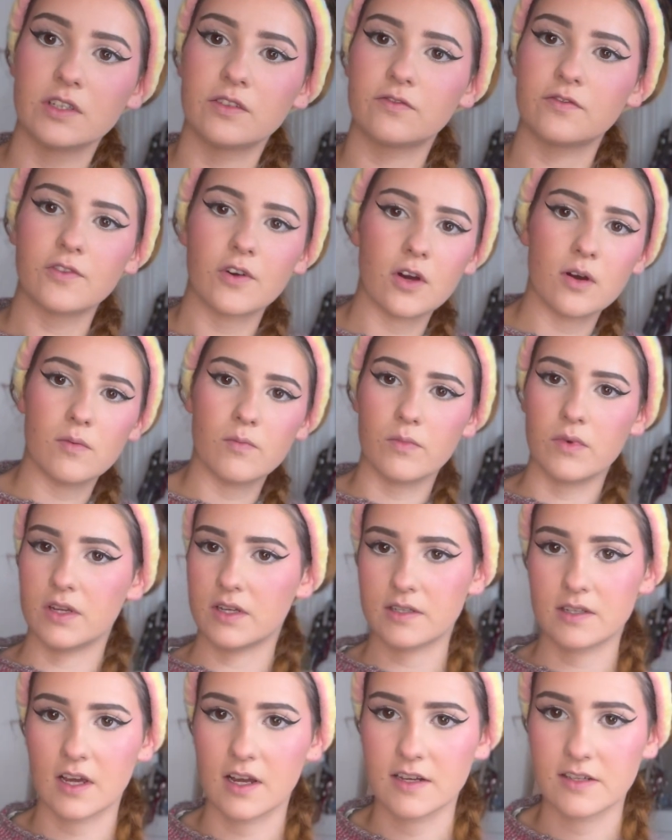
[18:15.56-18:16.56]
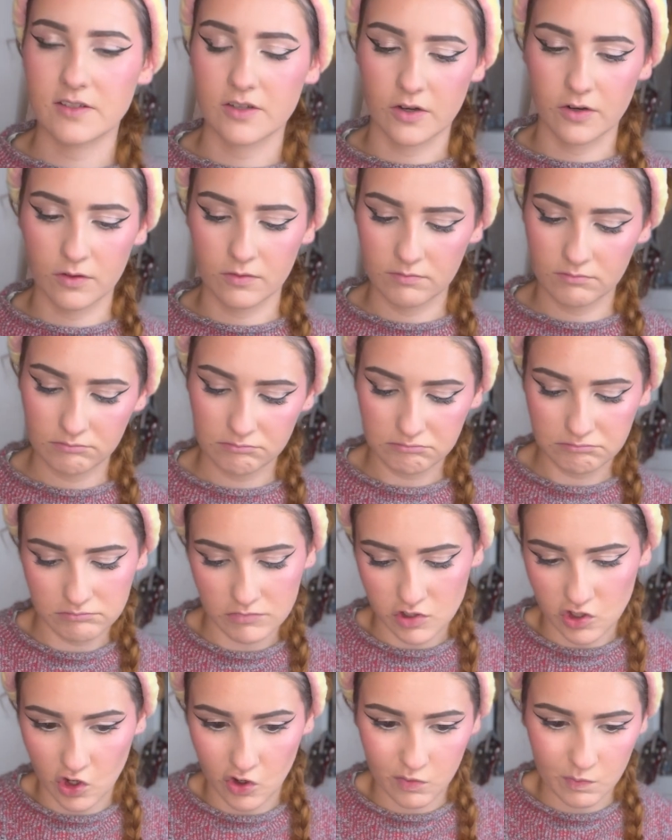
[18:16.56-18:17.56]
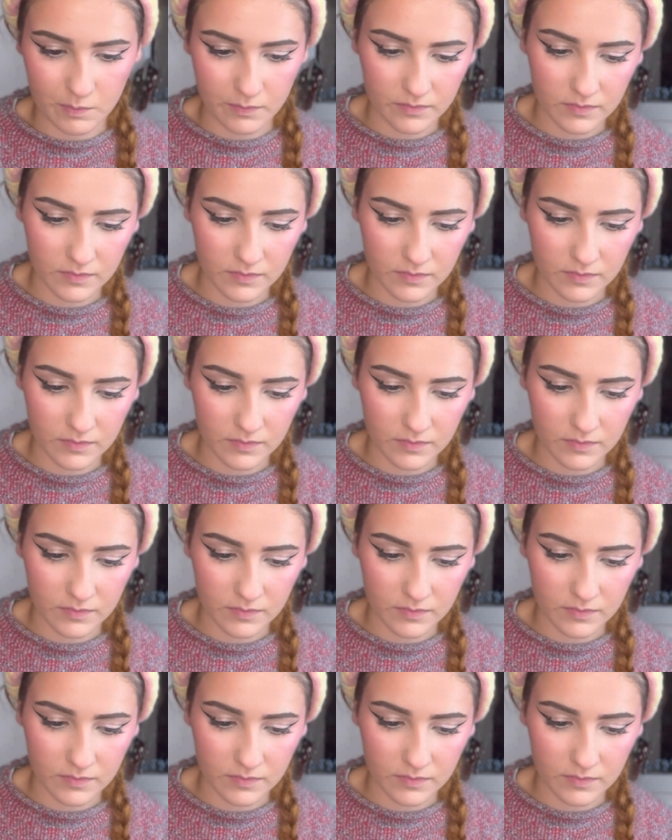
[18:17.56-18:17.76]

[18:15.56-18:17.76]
from Daiso. So